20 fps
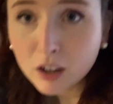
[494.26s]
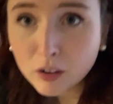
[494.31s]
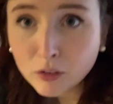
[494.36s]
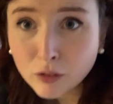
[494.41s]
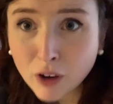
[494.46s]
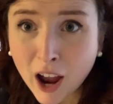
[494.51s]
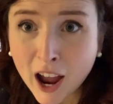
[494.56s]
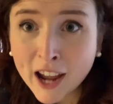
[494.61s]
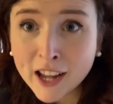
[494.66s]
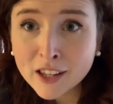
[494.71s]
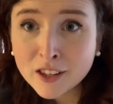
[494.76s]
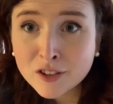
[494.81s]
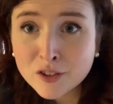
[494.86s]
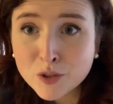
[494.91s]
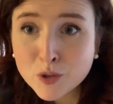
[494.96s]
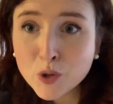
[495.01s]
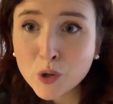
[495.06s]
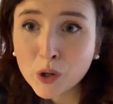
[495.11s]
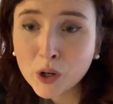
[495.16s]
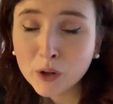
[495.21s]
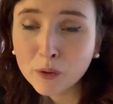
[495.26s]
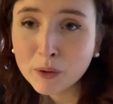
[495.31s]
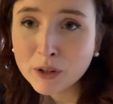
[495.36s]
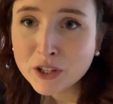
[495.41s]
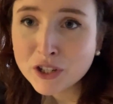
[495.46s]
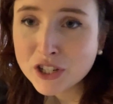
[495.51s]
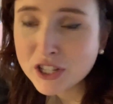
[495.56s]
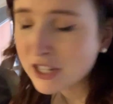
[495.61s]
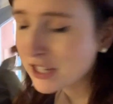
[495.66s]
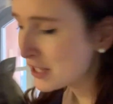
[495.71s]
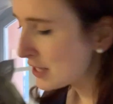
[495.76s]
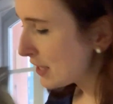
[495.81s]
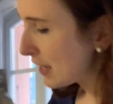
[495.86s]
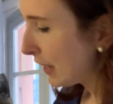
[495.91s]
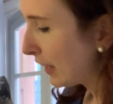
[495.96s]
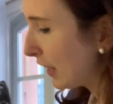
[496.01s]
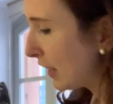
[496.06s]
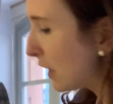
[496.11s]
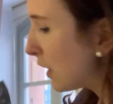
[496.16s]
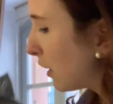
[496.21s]
Ride Store, which is
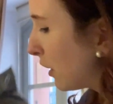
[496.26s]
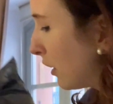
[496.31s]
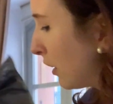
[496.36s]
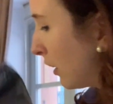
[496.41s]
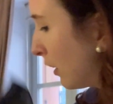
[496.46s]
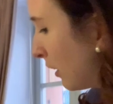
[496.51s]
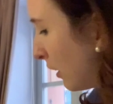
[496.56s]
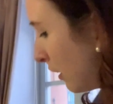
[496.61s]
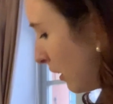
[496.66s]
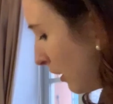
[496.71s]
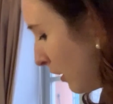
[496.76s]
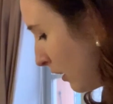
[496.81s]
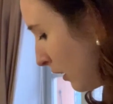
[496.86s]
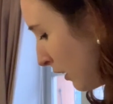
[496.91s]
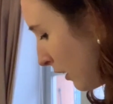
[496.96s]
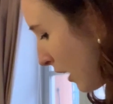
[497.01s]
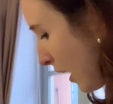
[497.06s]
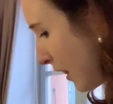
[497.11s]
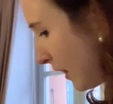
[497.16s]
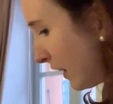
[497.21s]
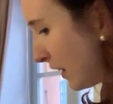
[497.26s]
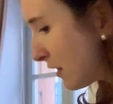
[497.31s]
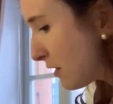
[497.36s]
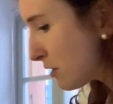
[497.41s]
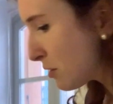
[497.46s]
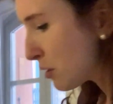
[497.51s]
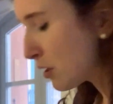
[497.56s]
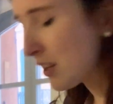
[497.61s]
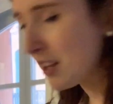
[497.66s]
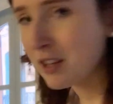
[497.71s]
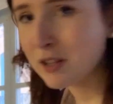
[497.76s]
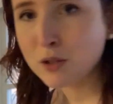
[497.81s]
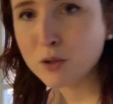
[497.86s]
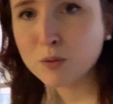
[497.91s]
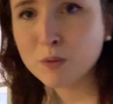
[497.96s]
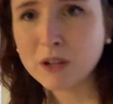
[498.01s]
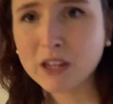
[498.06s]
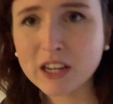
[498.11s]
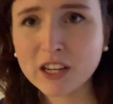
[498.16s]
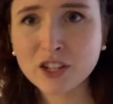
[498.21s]
like a
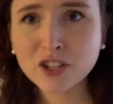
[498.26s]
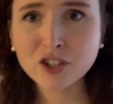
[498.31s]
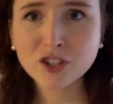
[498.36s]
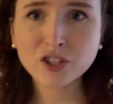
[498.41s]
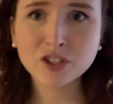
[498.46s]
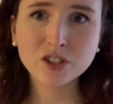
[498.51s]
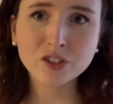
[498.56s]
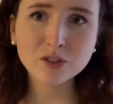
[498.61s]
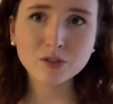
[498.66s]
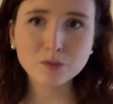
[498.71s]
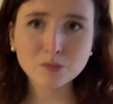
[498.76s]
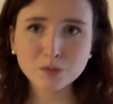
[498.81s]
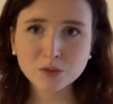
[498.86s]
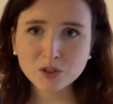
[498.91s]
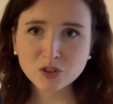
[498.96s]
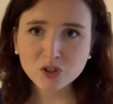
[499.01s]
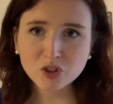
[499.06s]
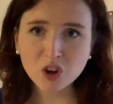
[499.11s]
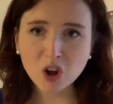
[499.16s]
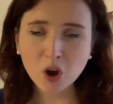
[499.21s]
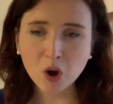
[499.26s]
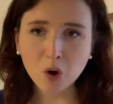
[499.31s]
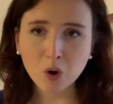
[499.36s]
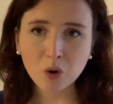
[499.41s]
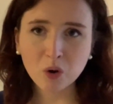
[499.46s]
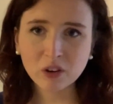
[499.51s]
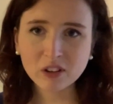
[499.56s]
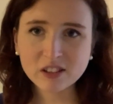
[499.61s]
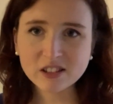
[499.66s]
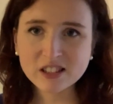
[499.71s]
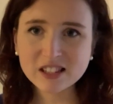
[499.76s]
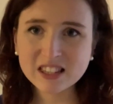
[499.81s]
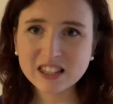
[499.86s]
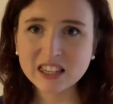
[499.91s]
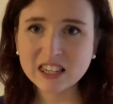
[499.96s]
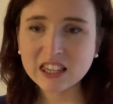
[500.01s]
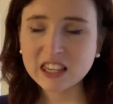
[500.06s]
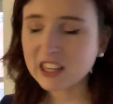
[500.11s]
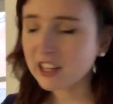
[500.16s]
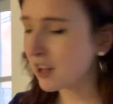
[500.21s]
Swedish snow and
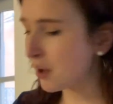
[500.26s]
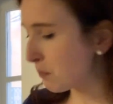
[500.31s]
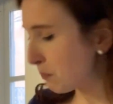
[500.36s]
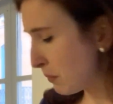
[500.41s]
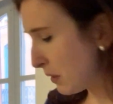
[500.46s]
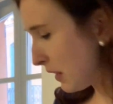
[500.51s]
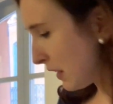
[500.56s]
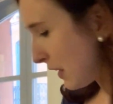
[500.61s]
ski company.